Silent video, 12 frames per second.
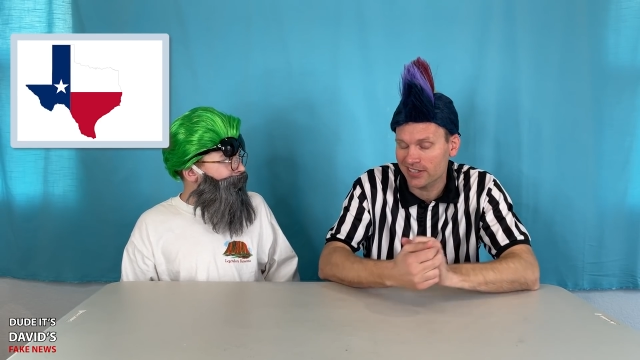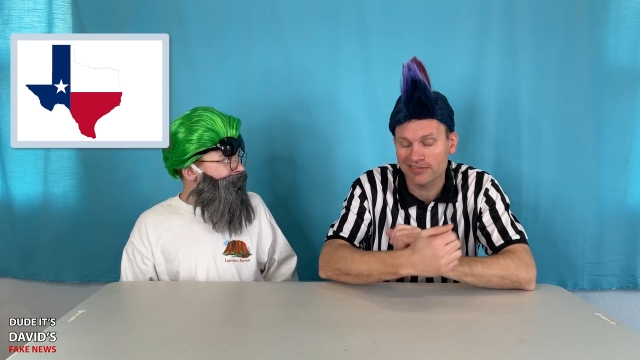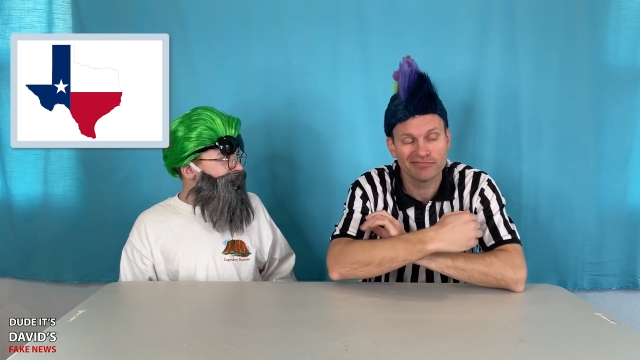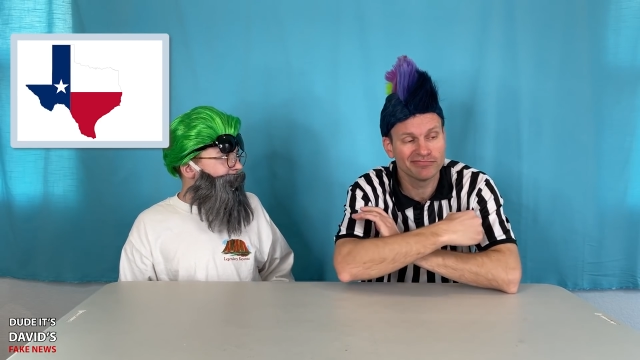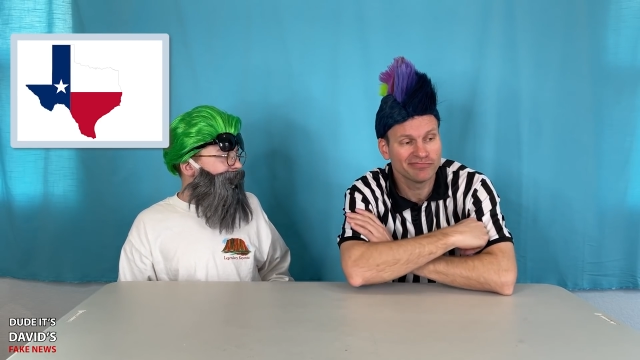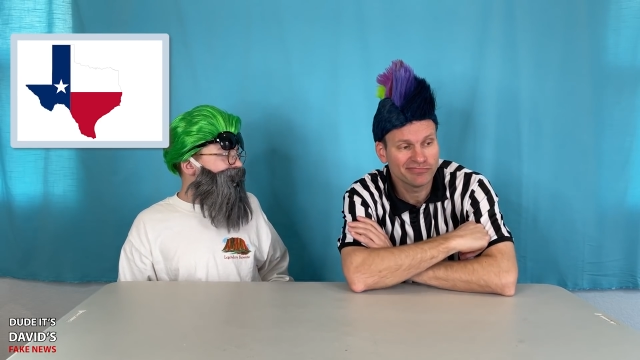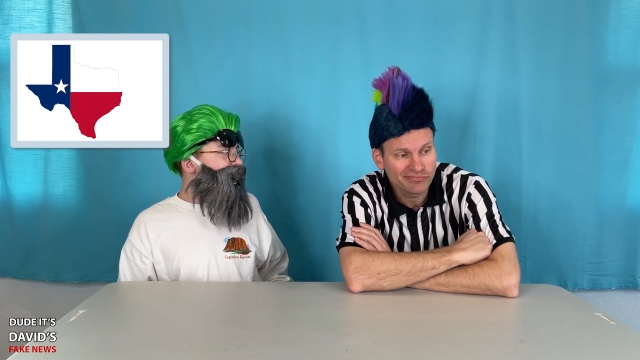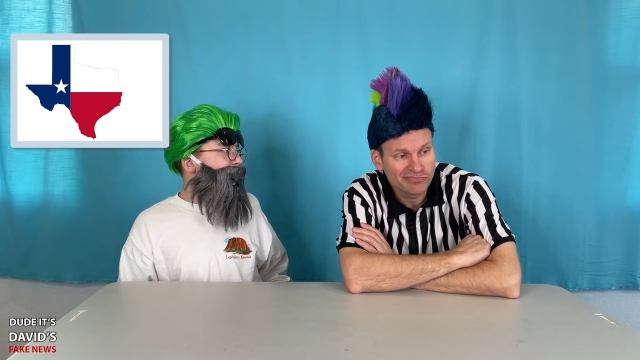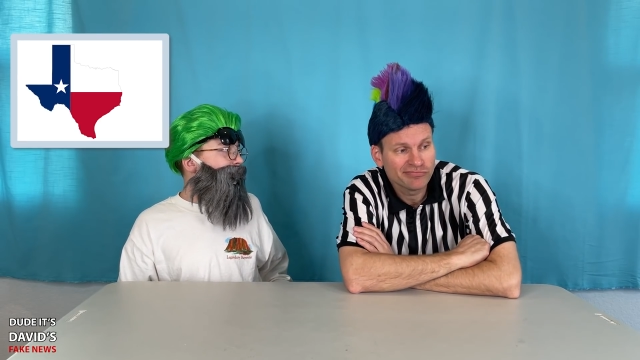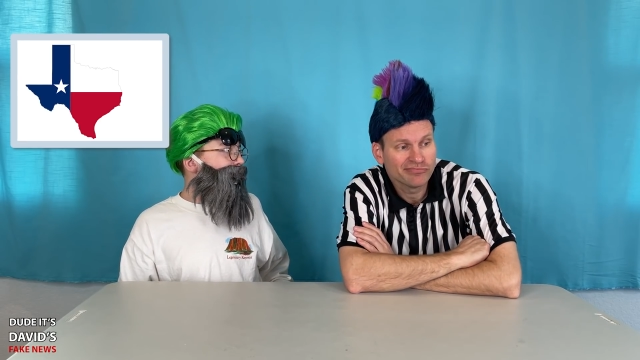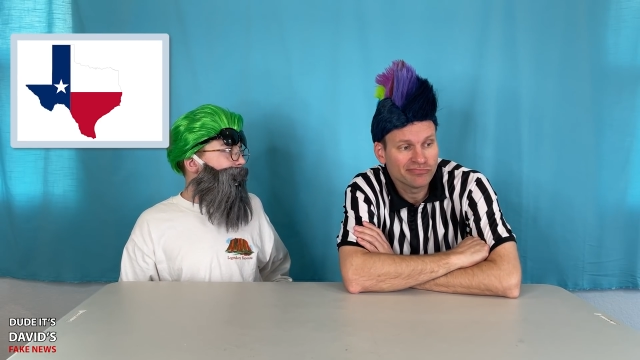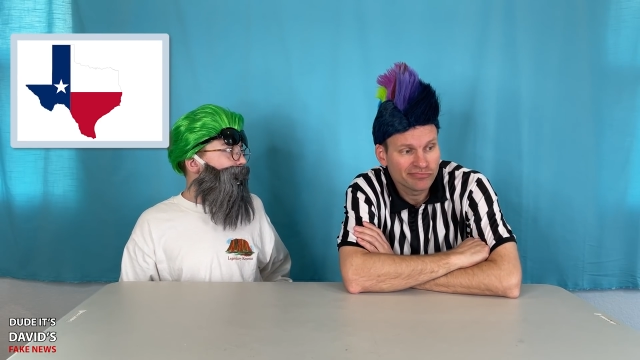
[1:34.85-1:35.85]
But it's not
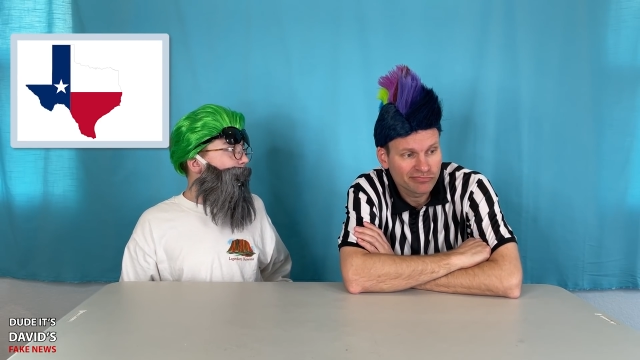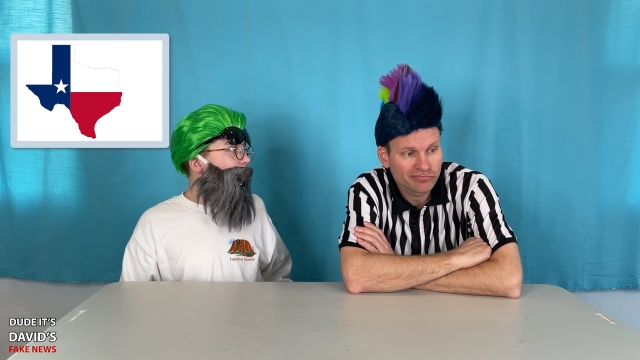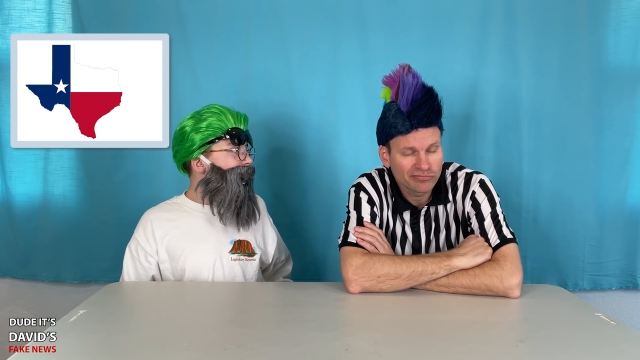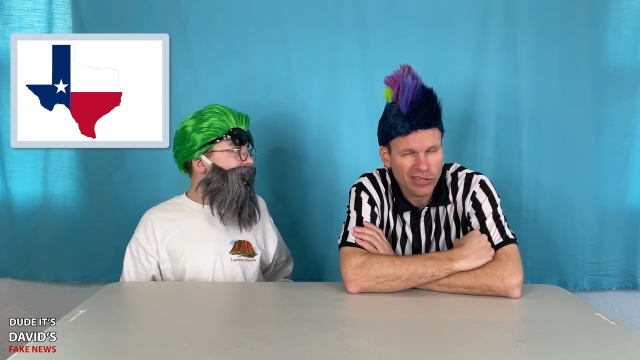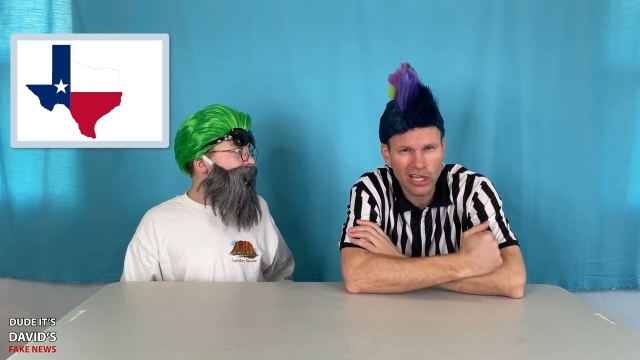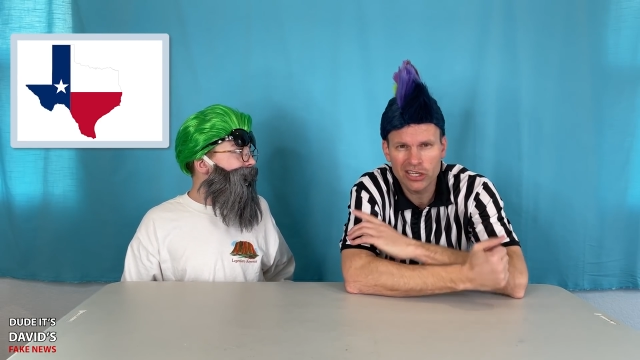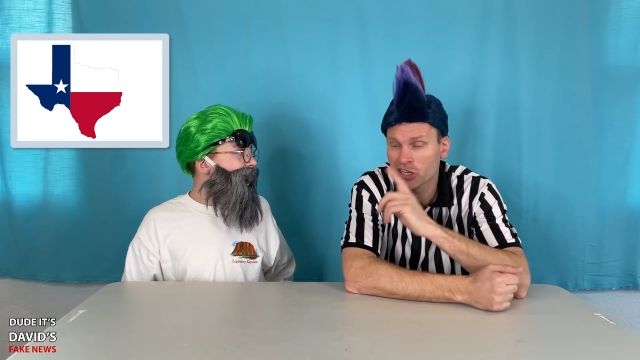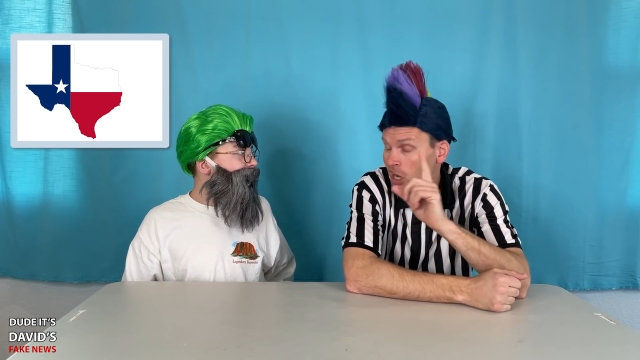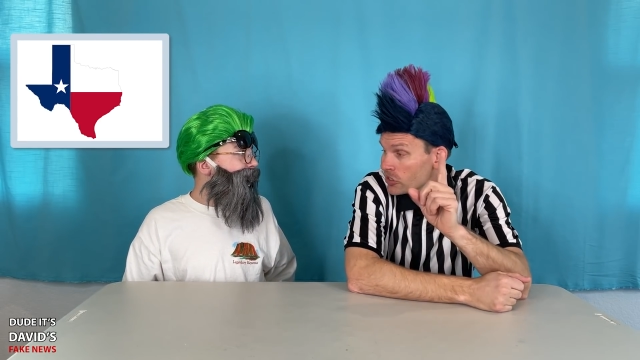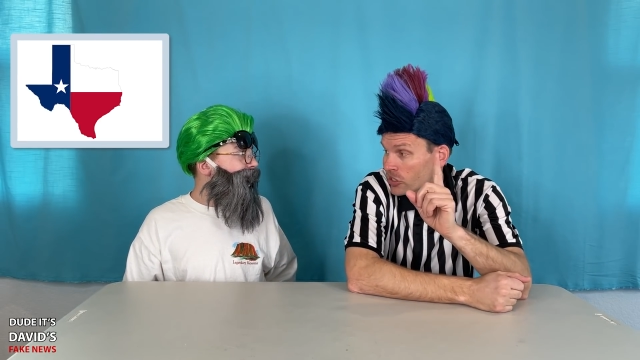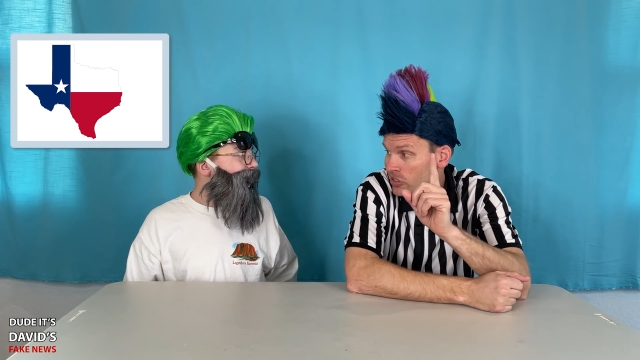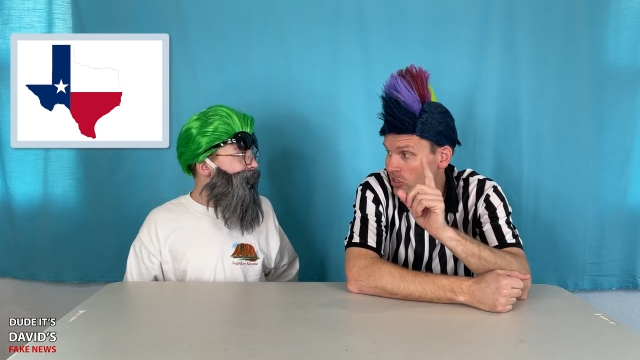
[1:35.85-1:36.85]
surrounded by water. It
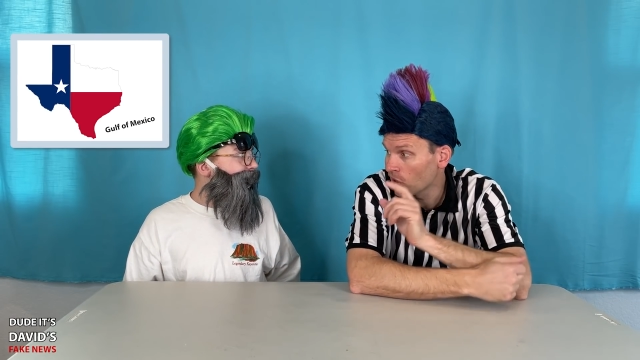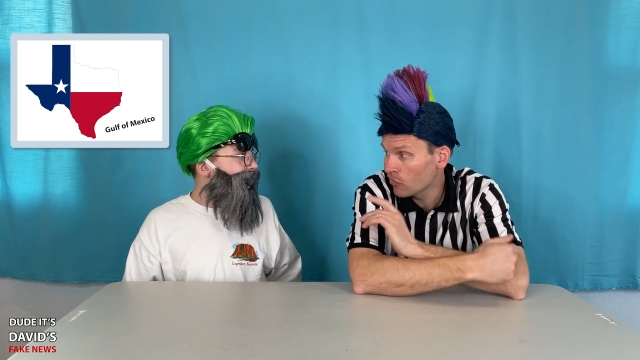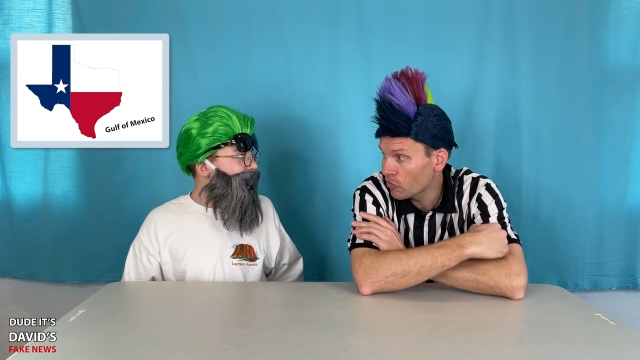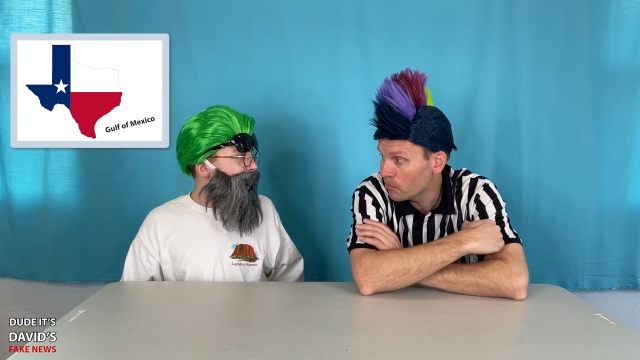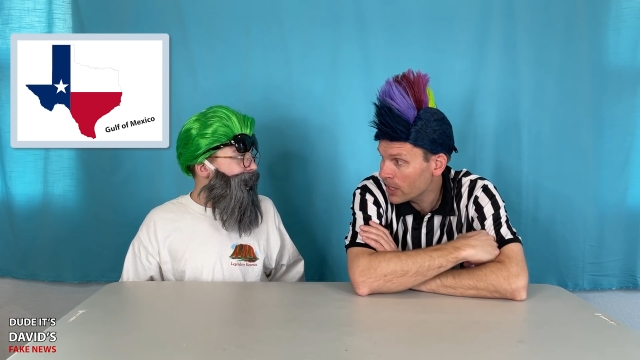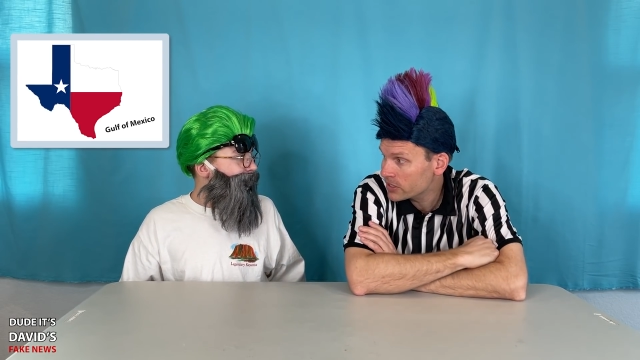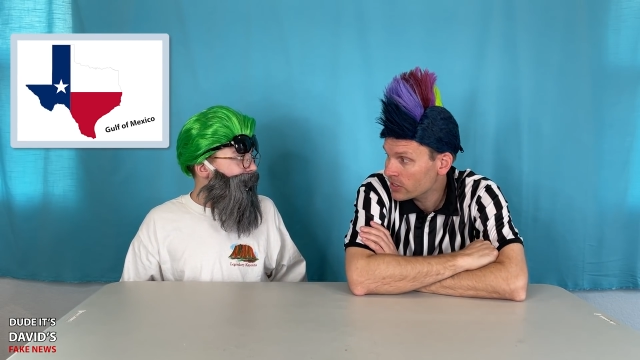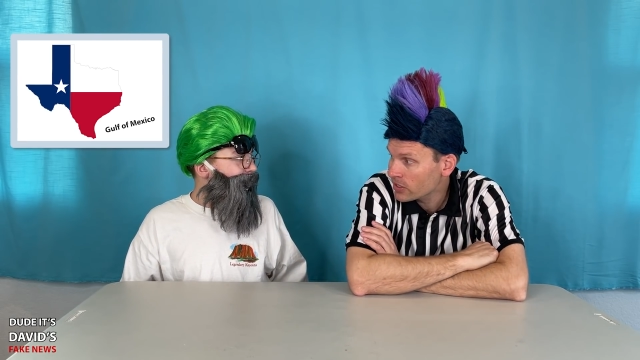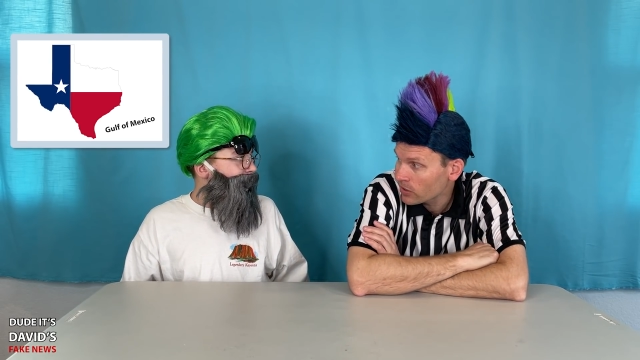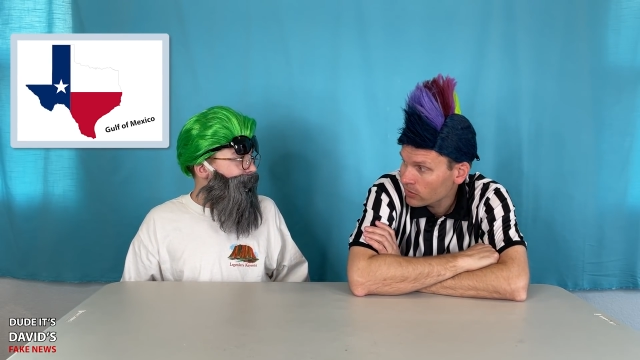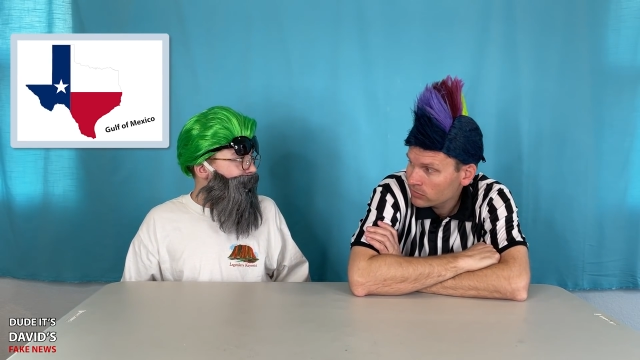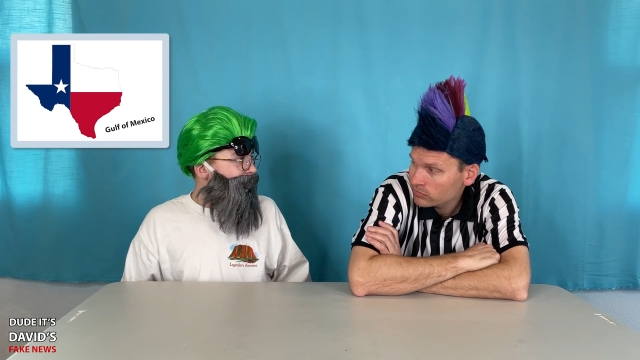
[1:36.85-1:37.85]
touches the Gulf of
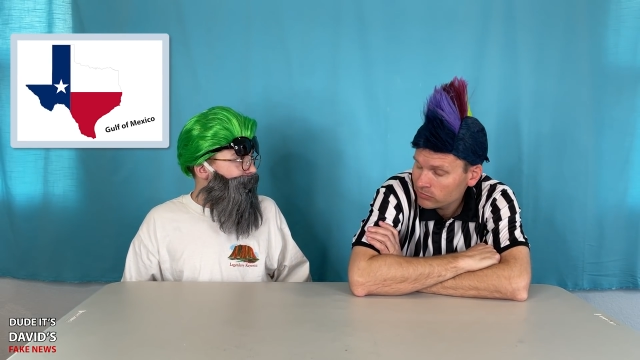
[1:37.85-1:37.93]
Mexico.